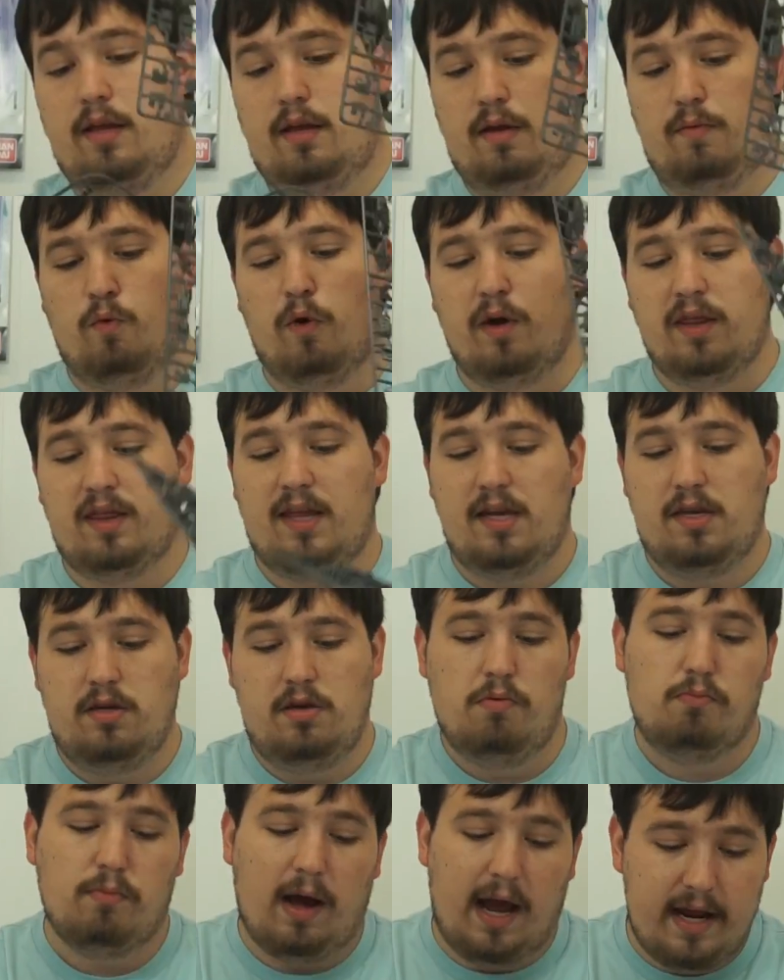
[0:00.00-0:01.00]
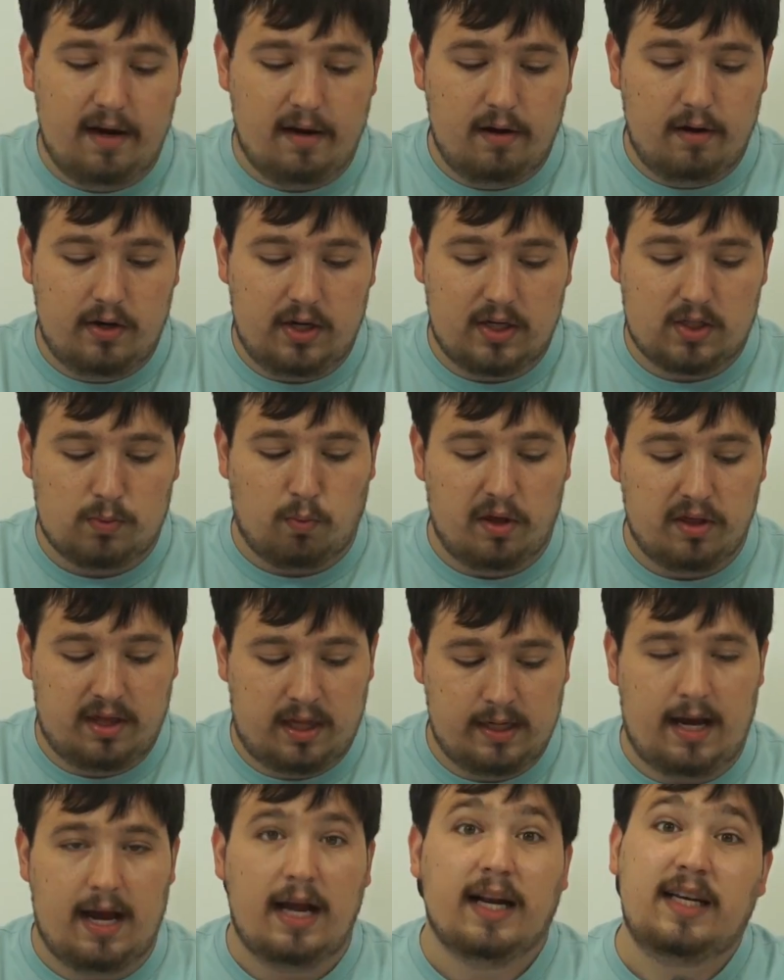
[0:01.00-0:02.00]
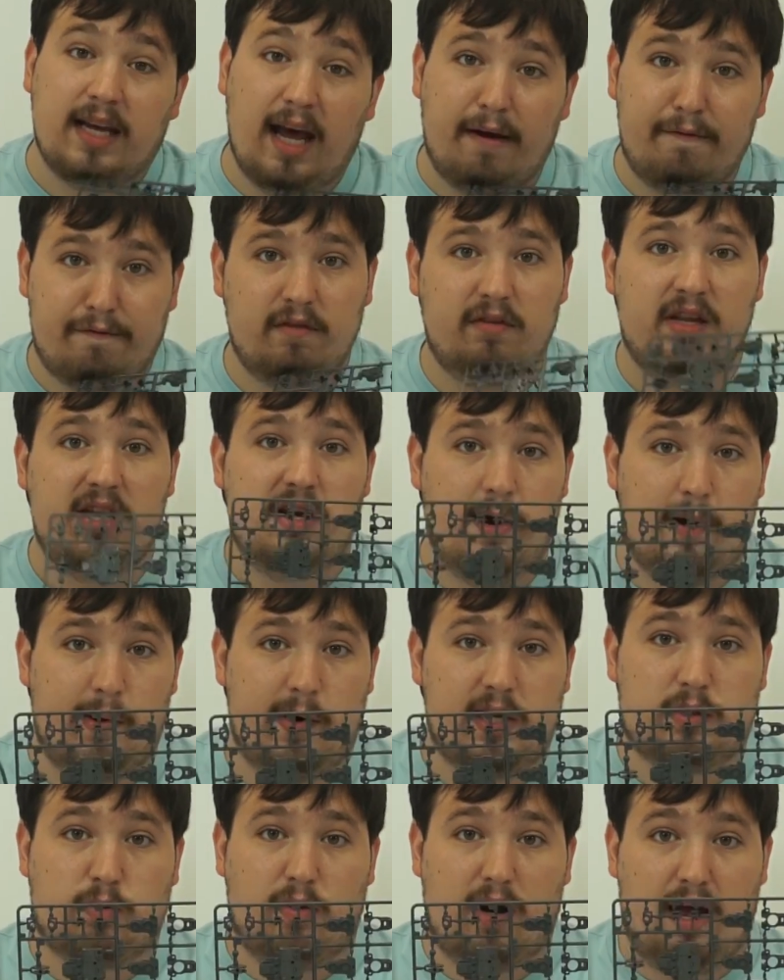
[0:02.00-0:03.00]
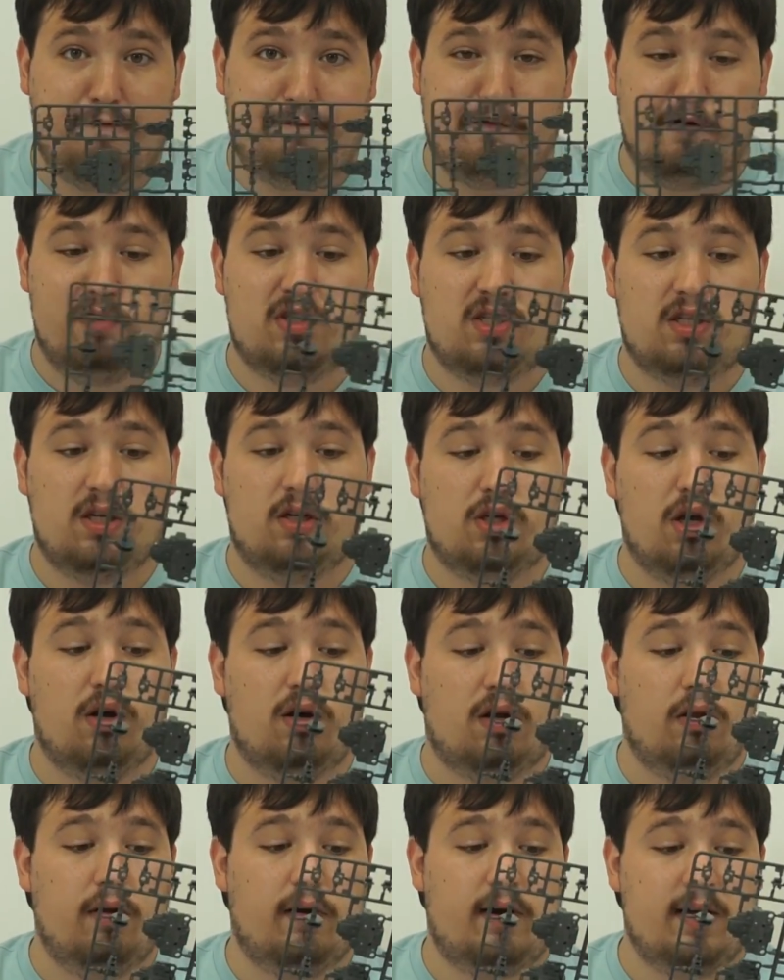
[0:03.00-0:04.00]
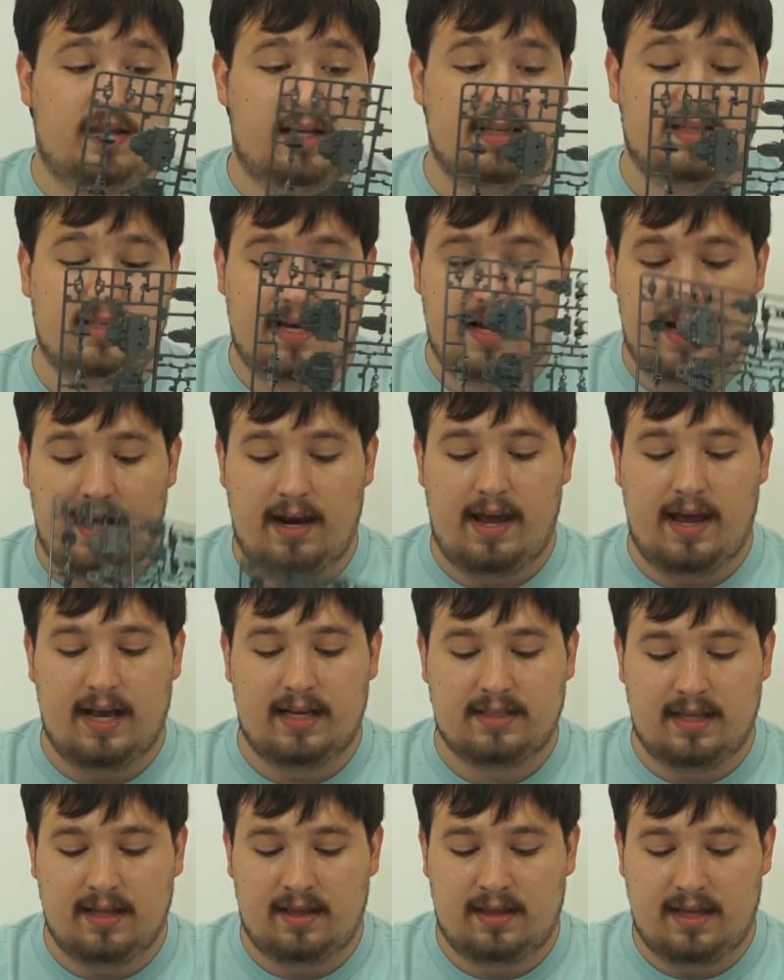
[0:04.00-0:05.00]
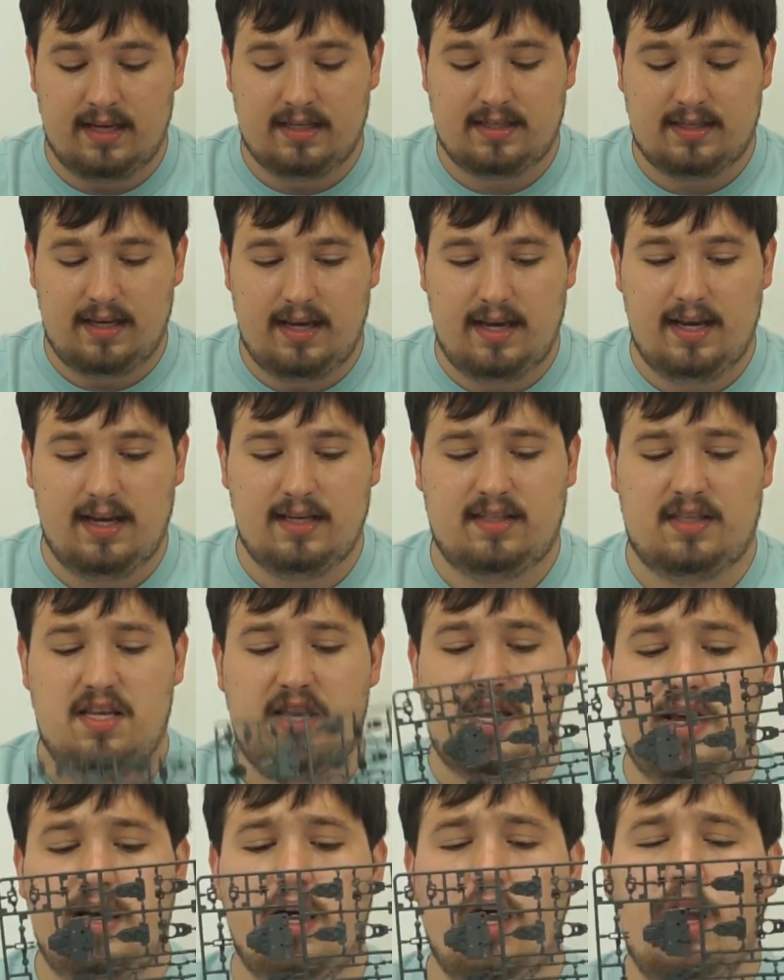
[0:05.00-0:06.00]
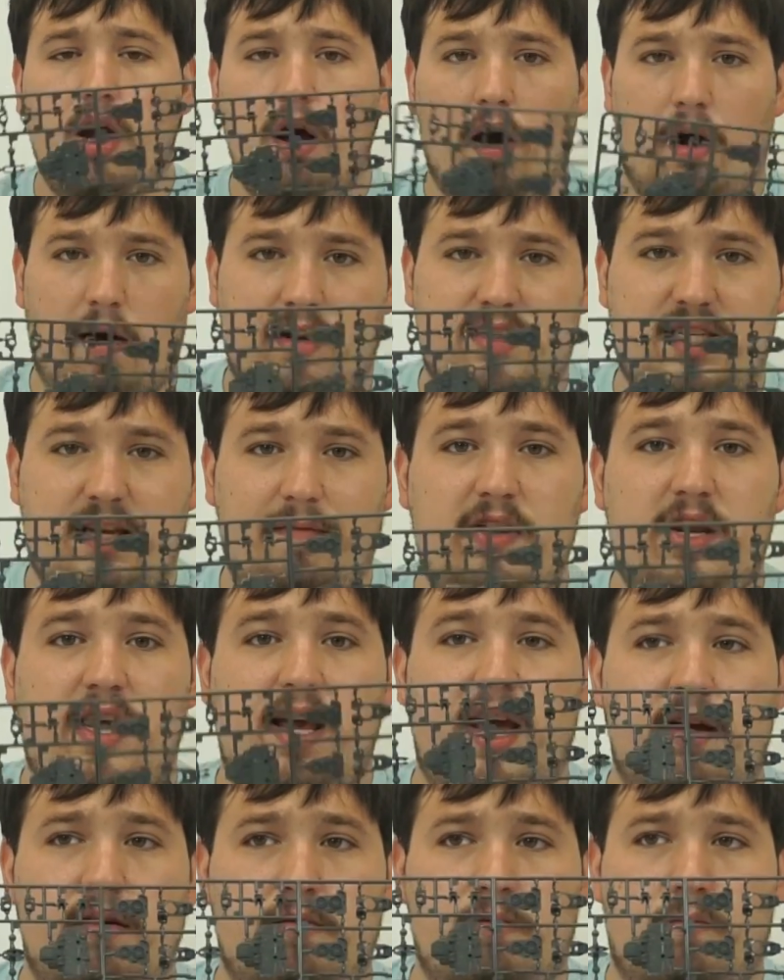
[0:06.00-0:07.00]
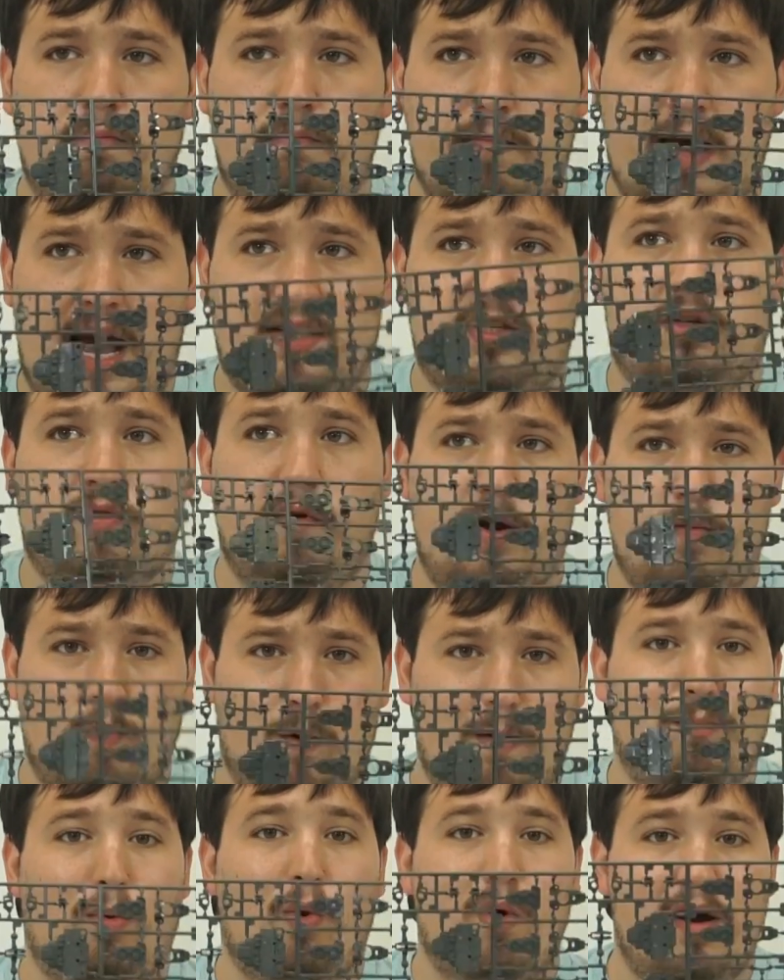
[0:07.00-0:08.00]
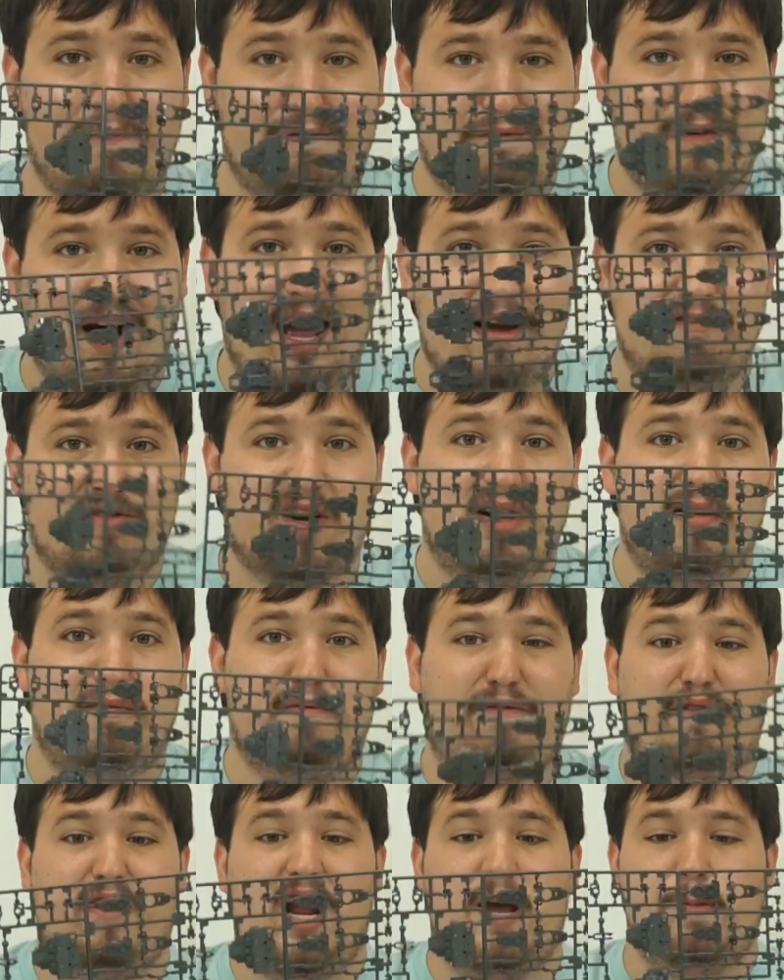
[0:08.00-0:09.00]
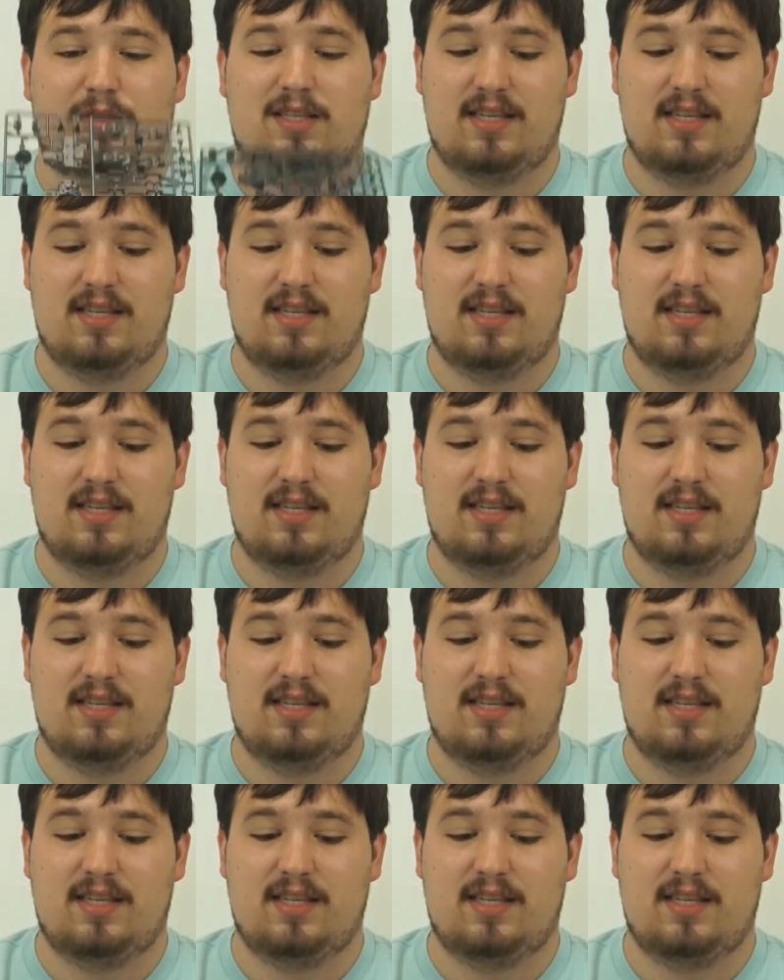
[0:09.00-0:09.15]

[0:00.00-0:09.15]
one thing you might notice, one thing I definitely noticed when I first took a look at this kit, is that this is the RX-78 Master Grade 1.5 Gundam frame.